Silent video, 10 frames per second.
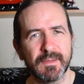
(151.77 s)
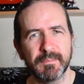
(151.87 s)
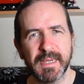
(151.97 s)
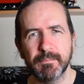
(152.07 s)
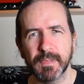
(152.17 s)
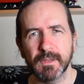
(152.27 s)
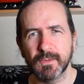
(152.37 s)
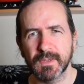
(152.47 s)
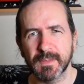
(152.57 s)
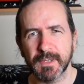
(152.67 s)
people
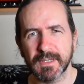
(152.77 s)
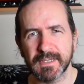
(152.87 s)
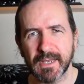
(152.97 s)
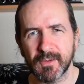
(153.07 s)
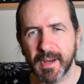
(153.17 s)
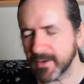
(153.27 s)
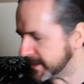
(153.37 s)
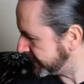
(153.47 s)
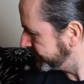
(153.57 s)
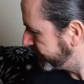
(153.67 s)
doing the books now, apparently.